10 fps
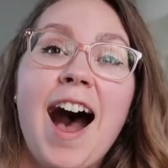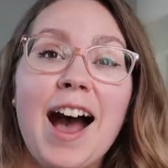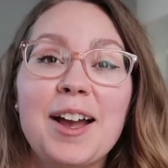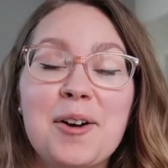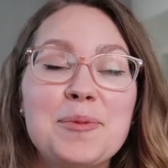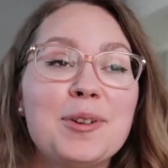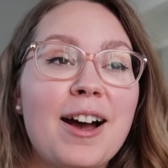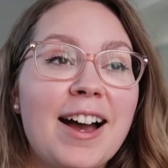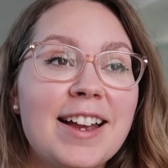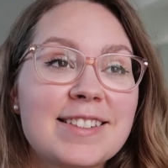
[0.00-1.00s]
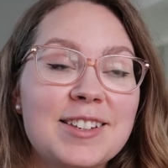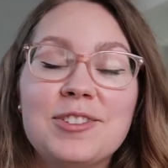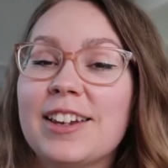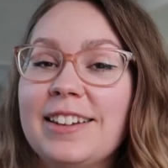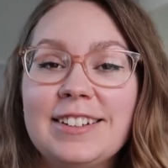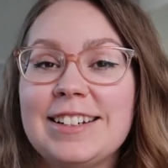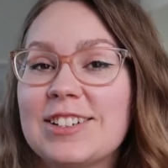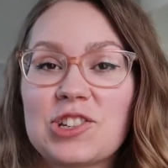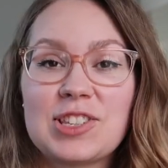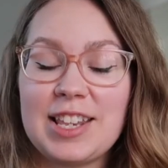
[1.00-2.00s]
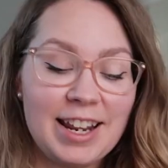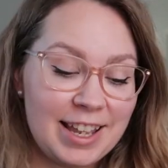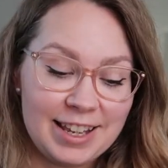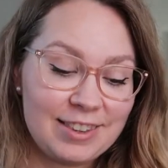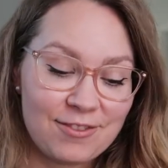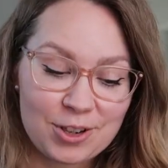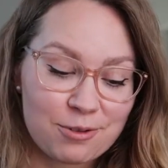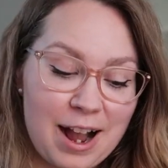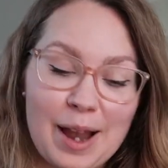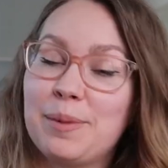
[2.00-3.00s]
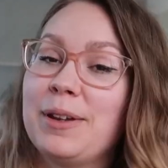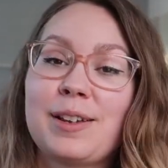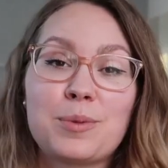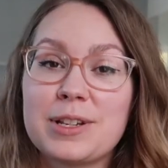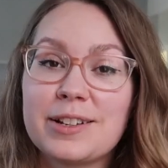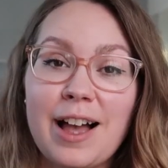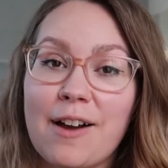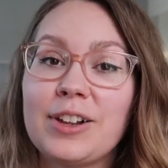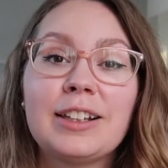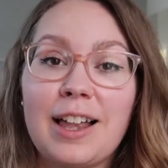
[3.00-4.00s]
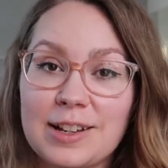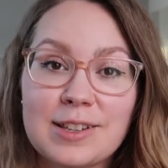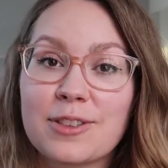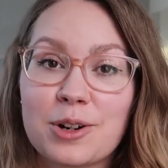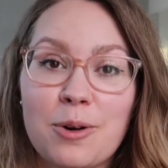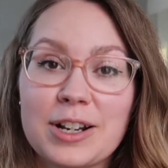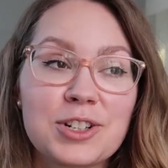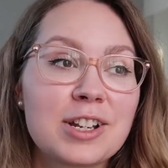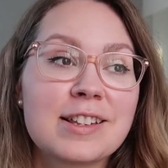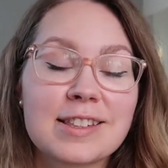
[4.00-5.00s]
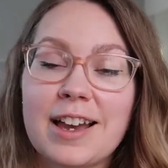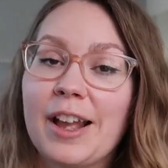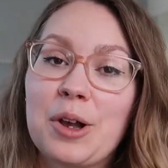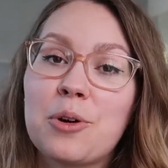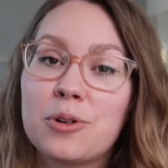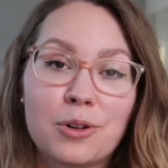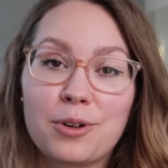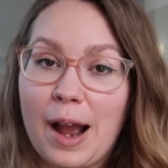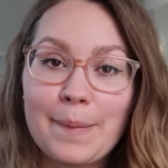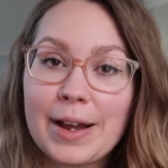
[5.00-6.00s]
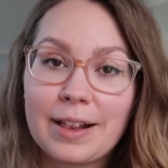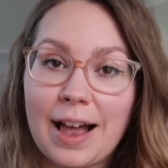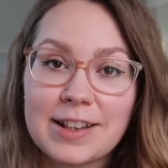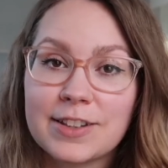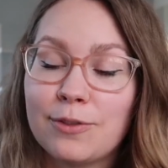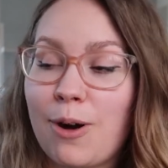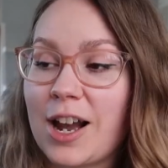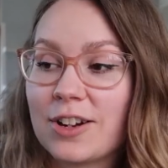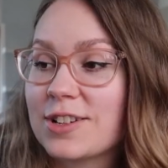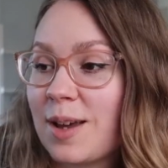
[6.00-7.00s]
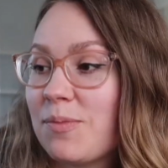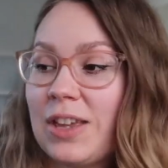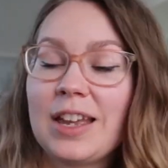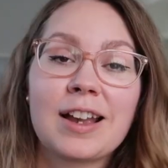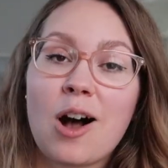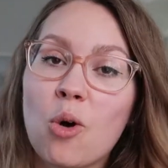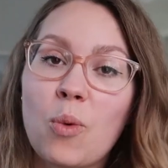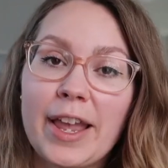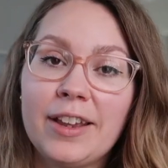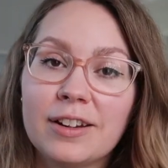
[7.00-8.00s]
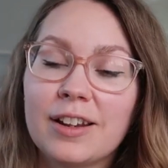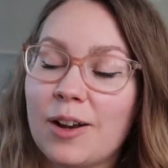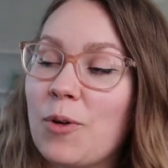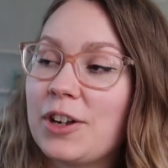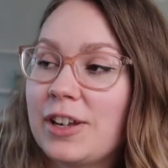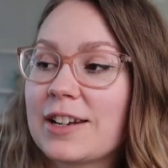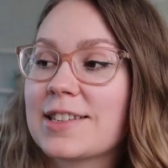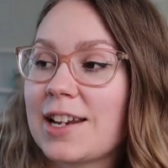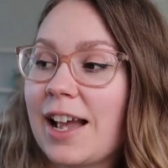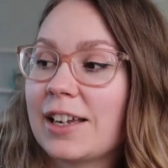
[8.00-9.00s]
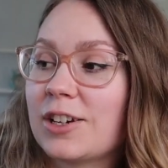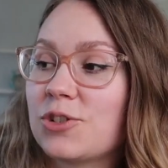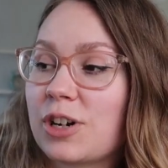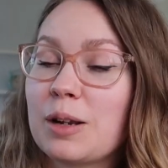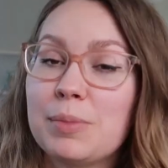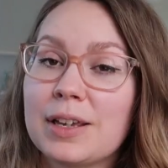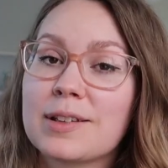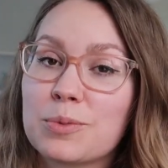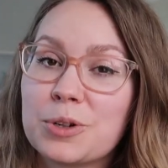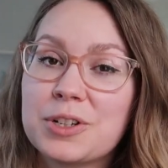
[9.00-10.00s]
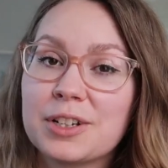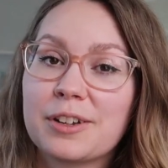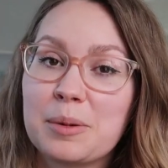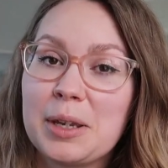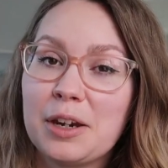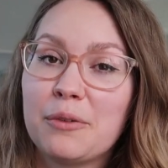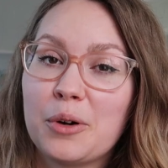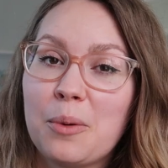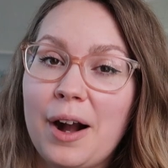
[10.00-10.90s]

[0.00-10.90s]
I hope you guys, you need to sit in for the ride because we still have lots other questions. Like go grab a glass of wine or something. I'll wait while you get a snack and a drink because we're still gonna be here for a